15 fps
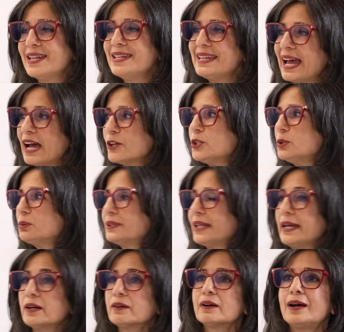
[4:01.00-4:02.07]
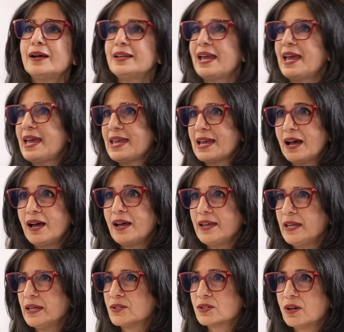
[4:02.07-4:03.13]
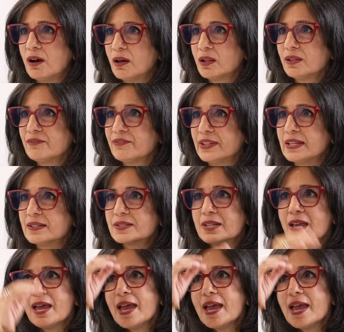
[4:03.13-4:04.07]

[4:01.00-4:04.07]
And now you layer on AI into all of this,